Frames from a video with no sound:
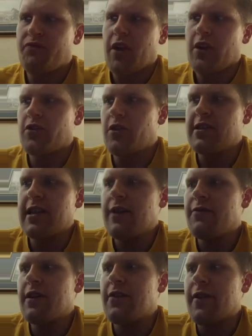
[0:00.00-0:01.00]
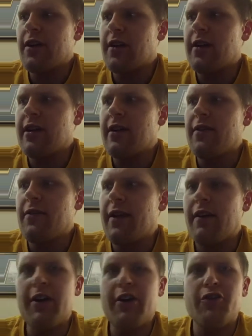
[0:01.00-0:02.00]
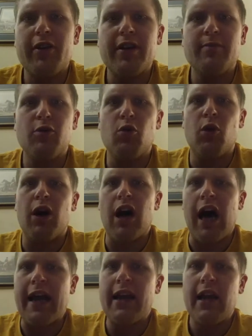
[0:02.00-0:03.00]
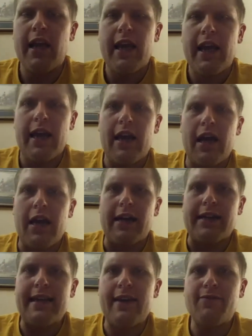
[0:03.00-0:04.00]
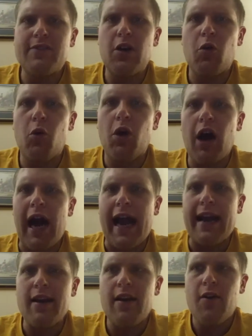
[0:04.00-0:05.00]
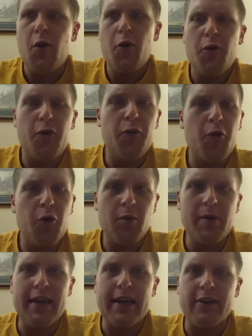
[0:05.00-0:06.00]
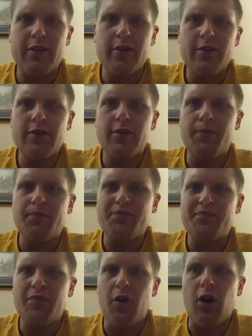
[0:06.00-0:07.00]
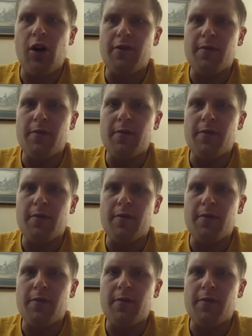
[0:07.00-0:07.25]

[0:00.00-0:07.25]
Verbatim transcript: So it's definitely a very, very drinkable wine. Uh, definitely a wine for beginners or for